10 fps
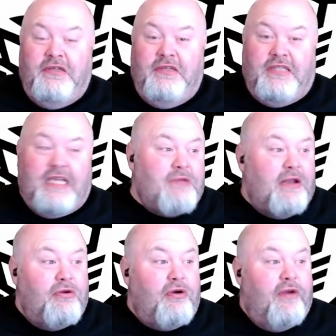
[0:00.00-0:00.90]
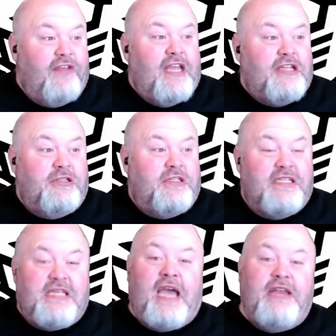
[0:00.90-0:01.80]
That's why I don't go on vacations
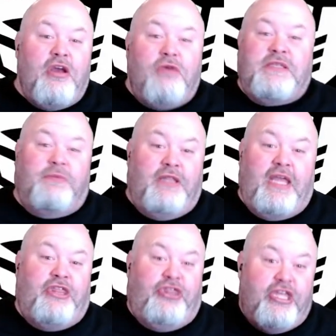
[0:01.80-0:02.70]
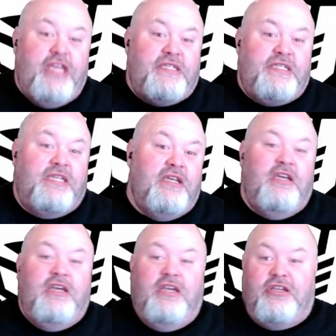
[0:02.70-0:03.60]
because I know something like this
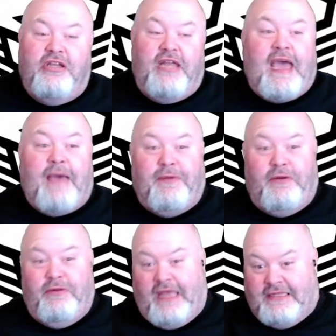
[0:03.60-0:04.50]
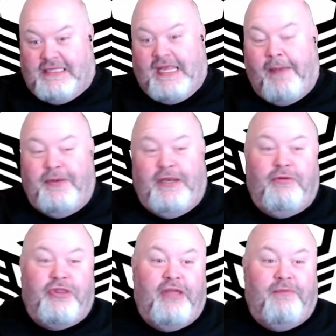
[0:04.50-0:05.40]
could happen that's happening
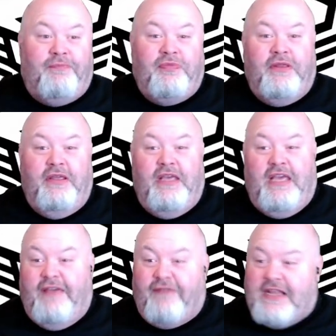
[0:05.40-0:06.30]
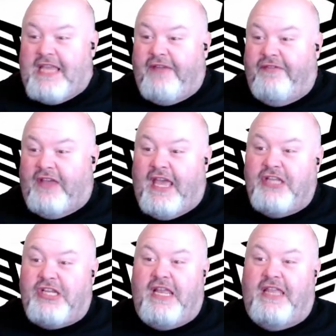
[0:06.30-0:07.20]
with him. If I take a
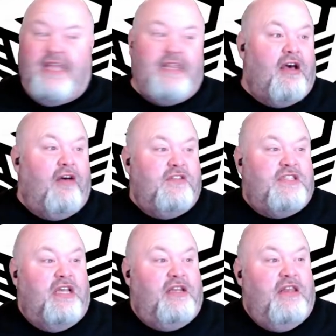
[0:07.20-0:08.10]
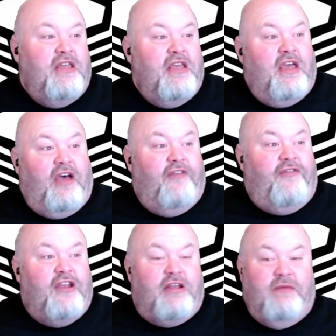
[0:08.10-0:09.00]
vacation and then all of a sudden a
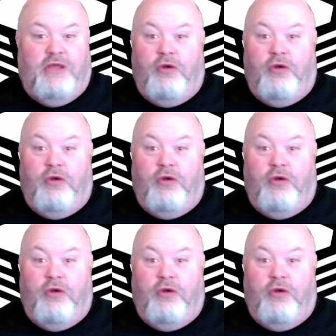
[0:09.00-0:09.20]
figure comes out.